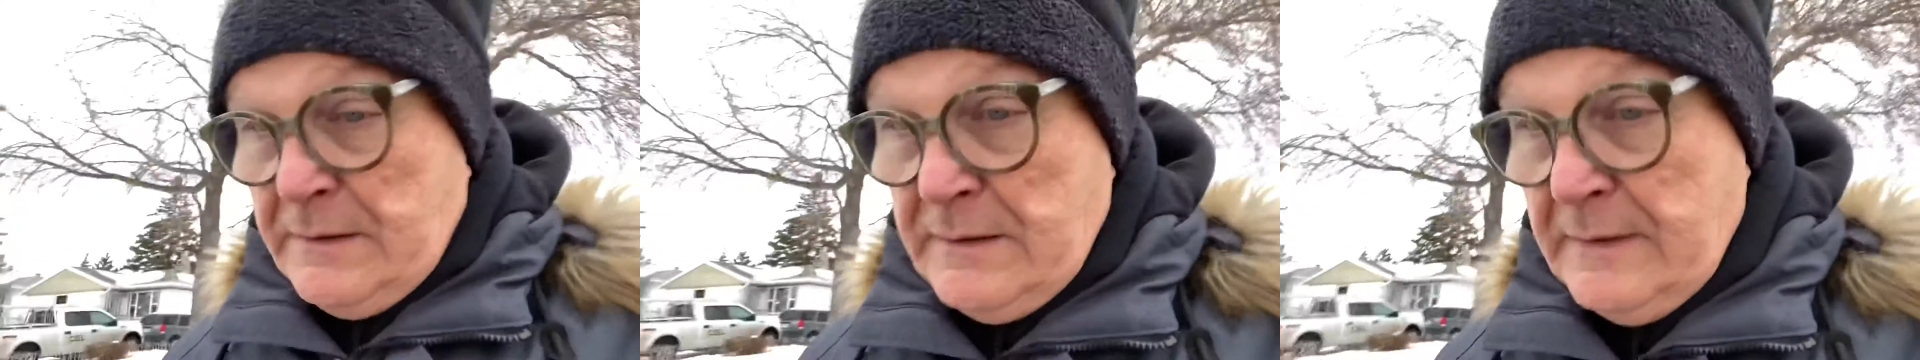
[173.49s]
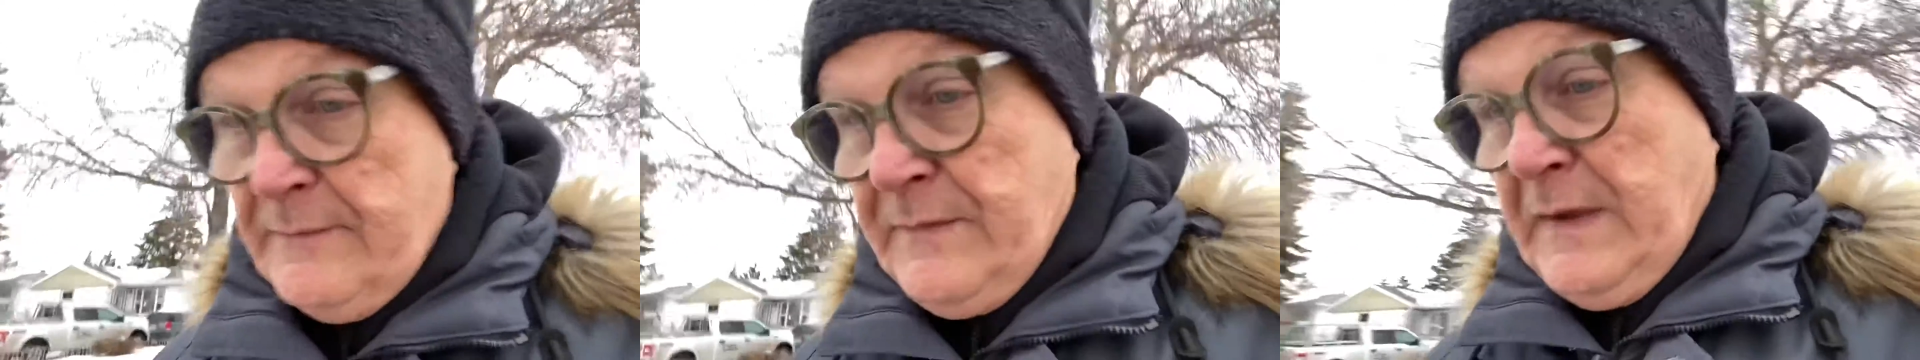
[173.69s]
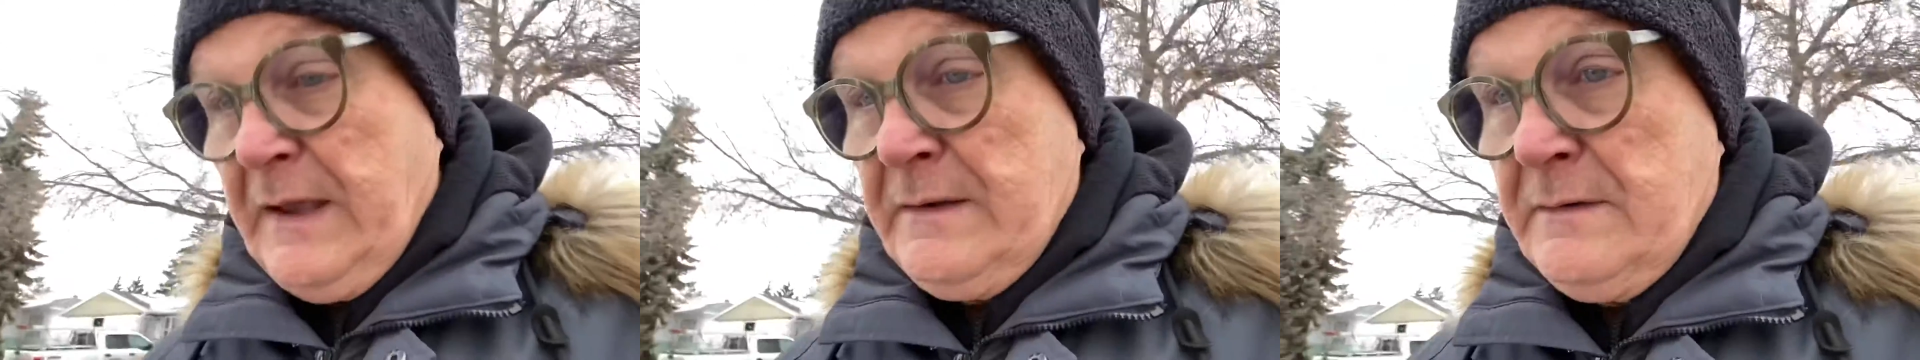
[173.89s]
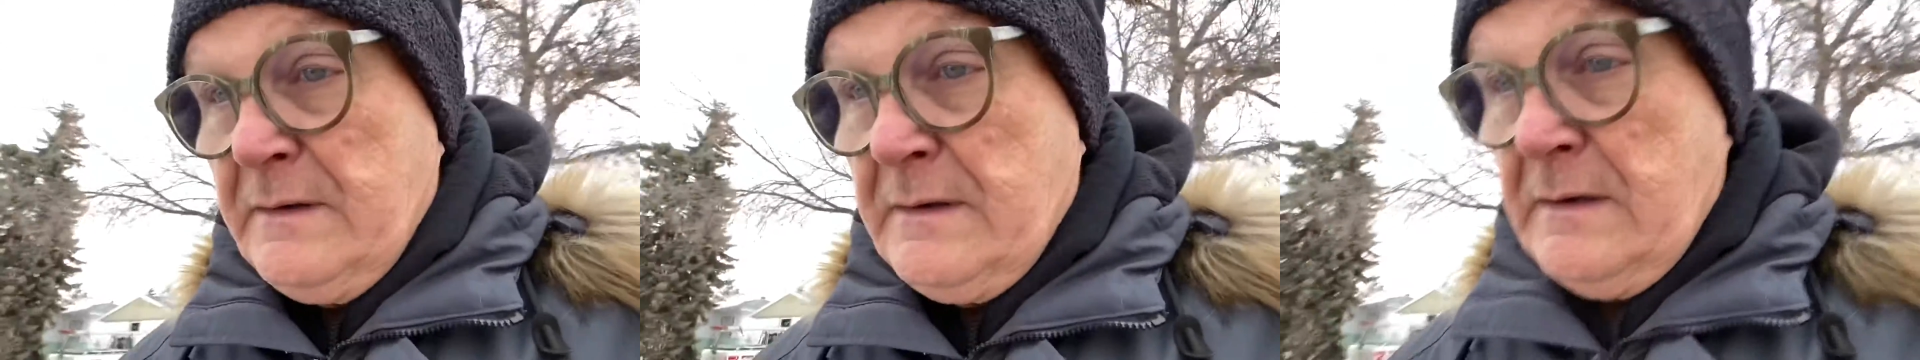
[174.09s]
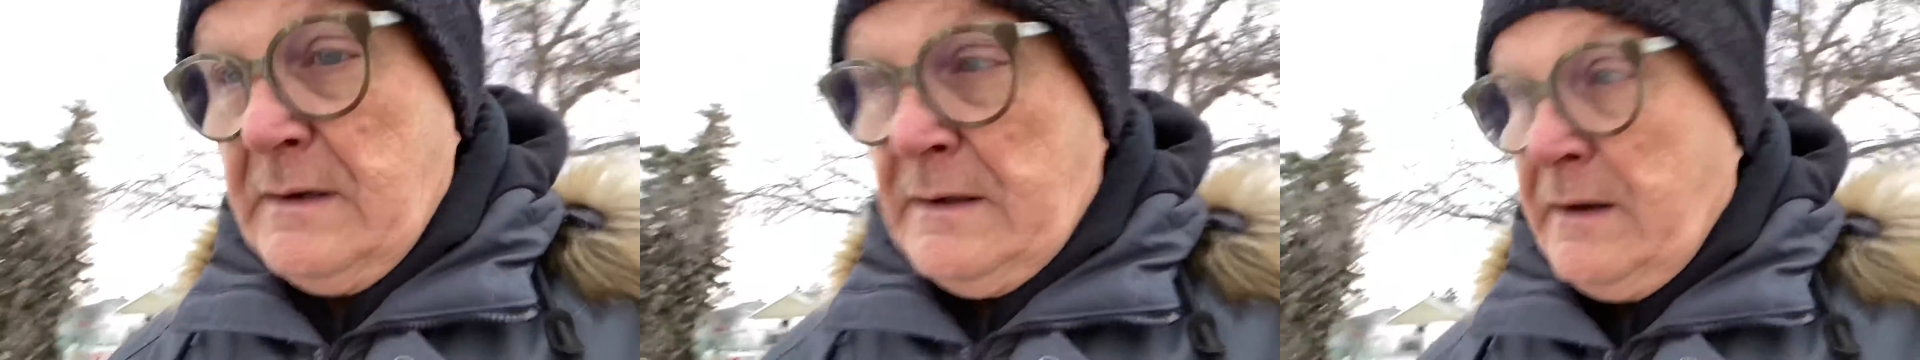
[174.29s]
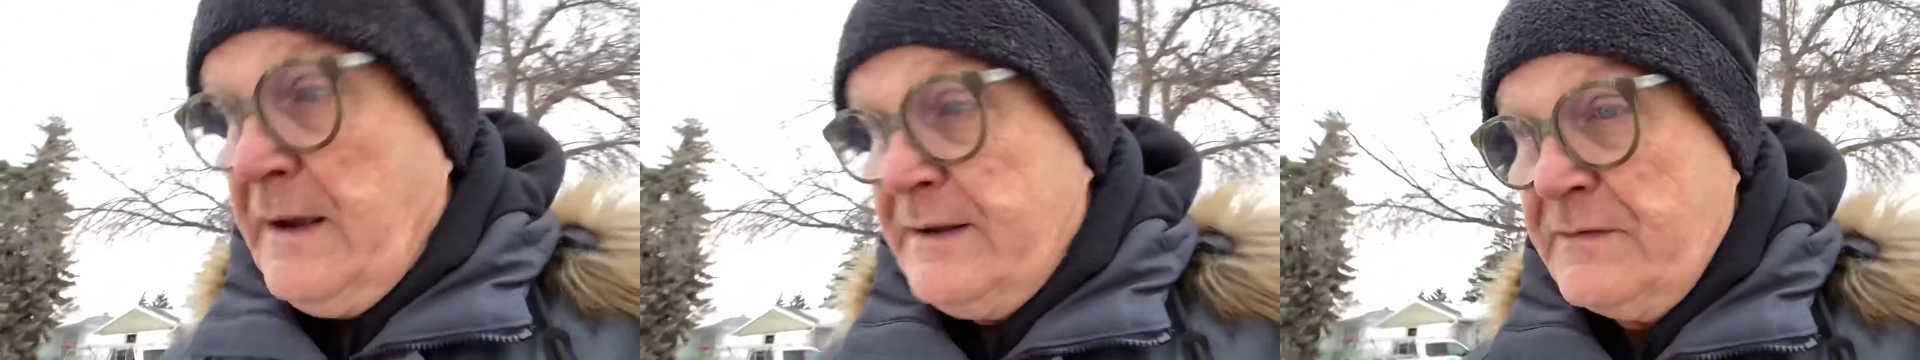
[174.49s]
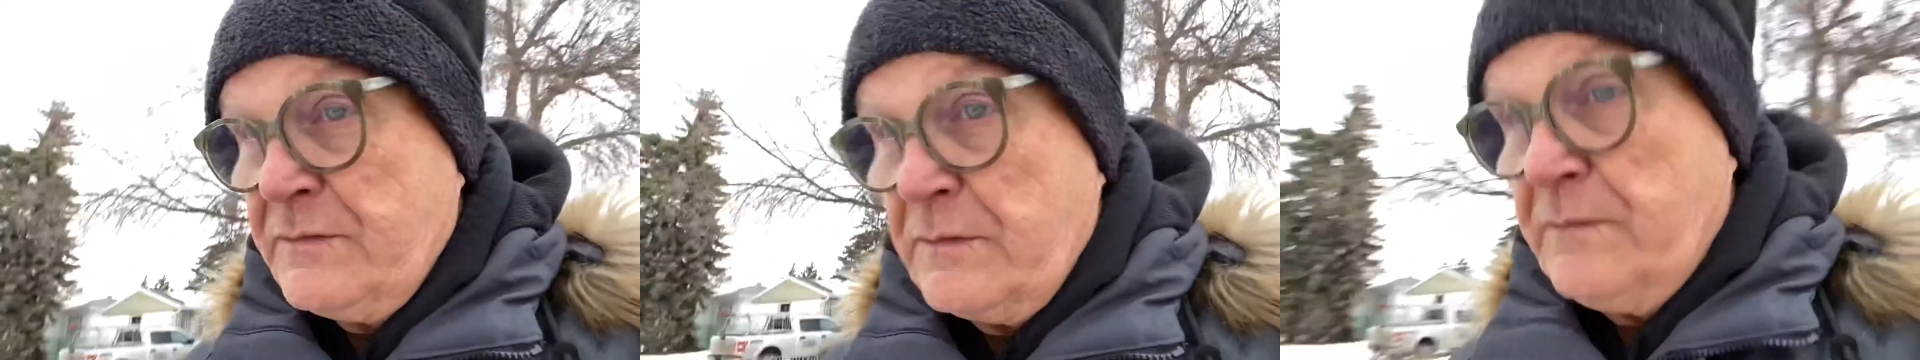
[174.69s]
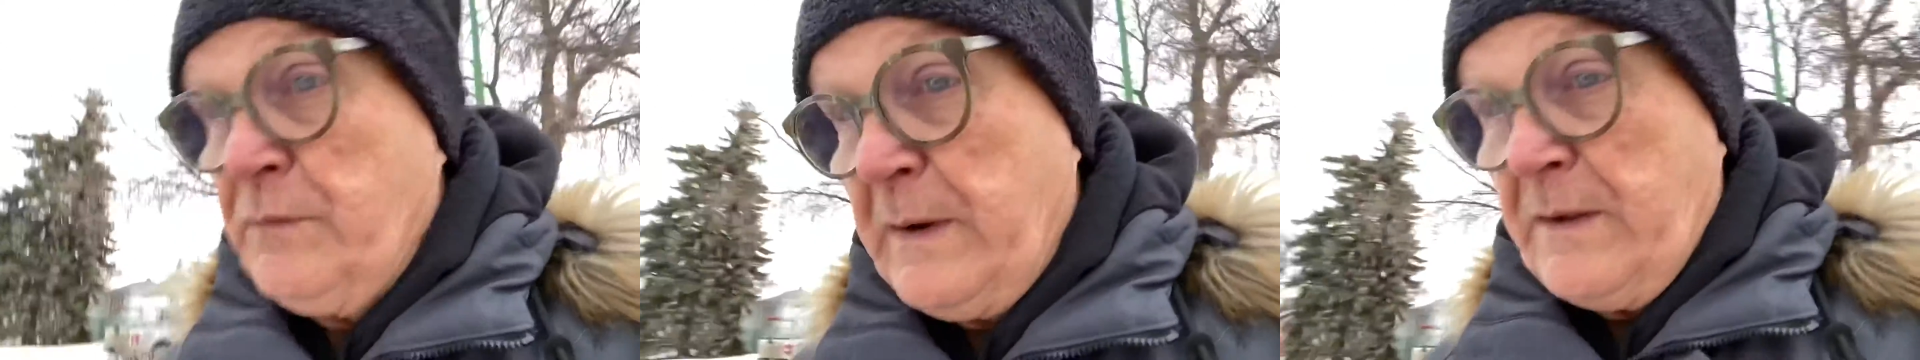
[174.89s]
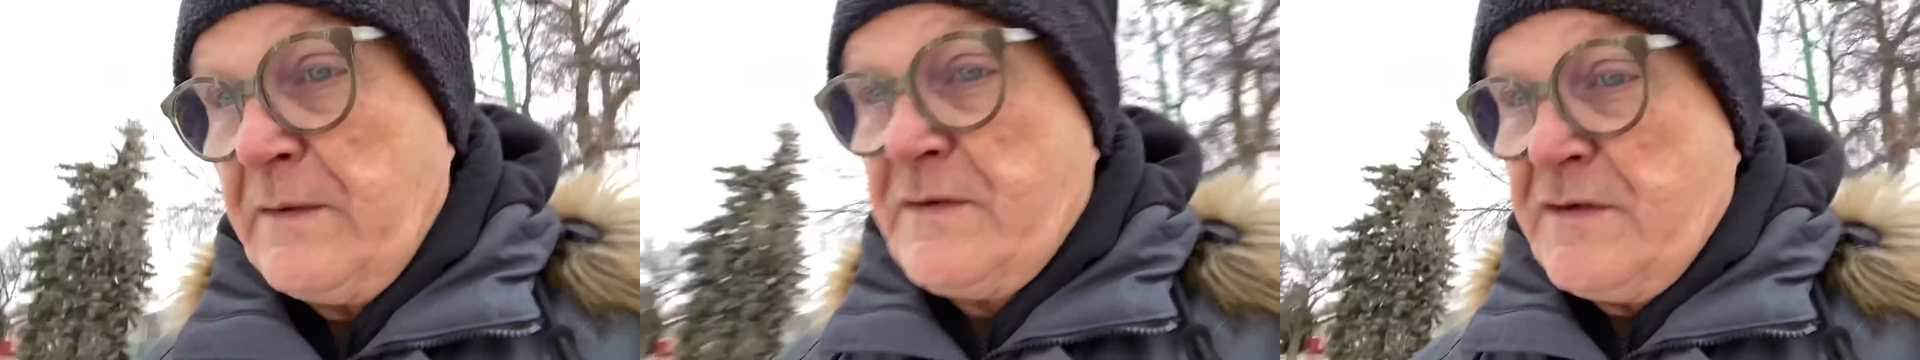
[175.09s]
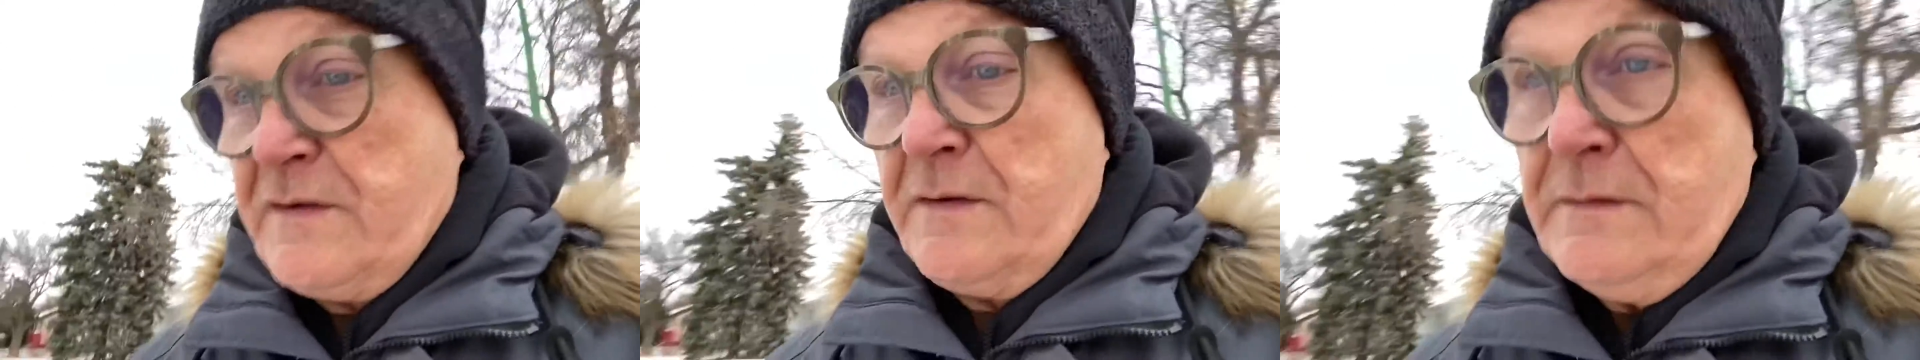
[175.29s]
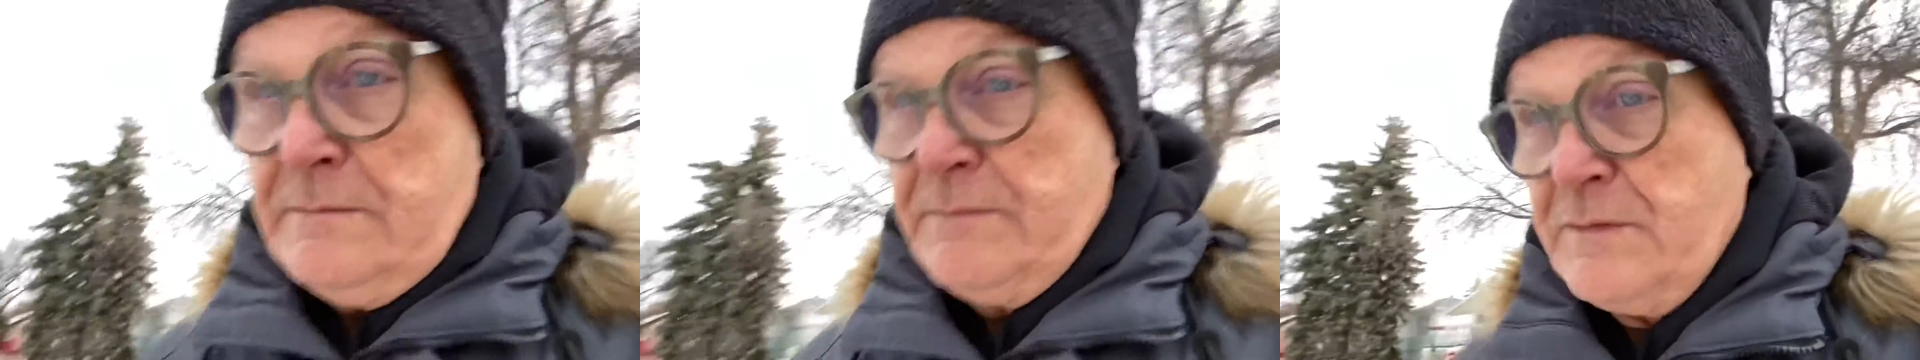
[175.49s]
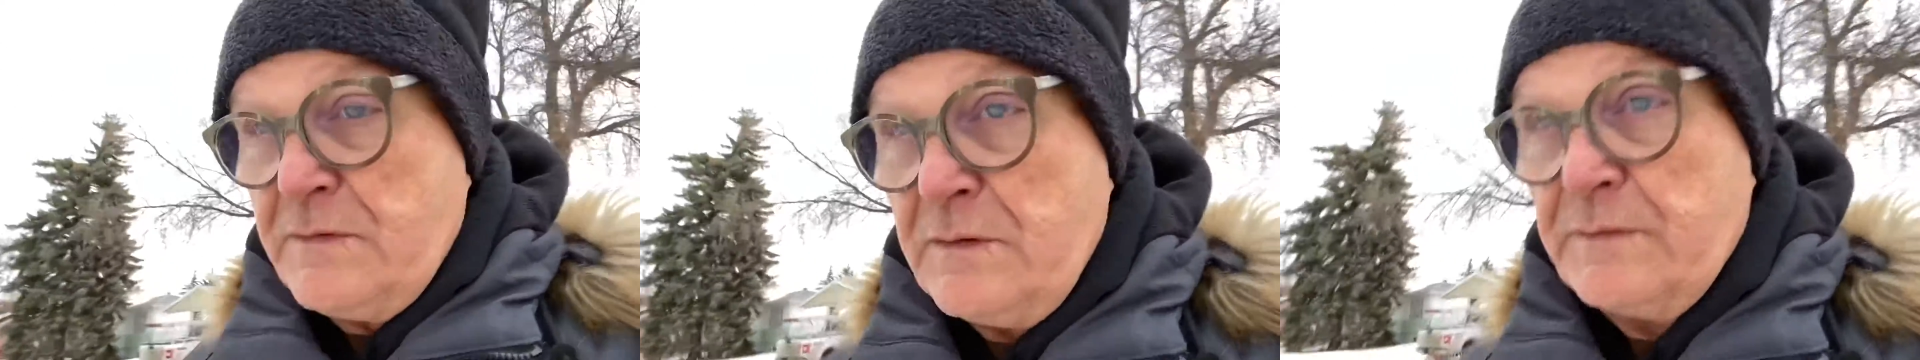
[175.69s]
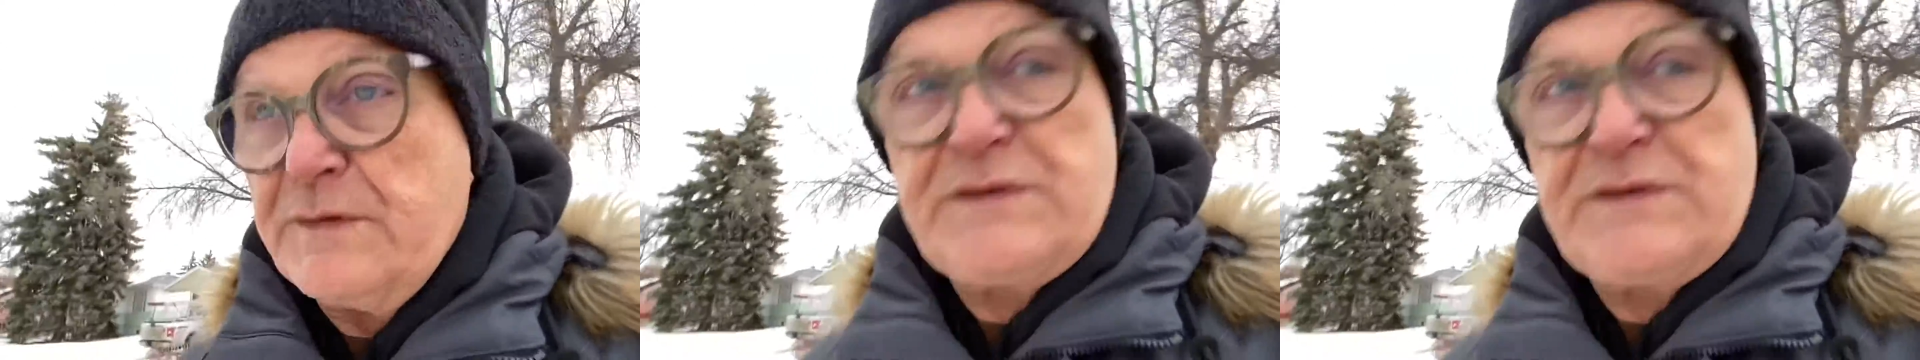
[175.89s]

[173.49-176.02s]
And I sort of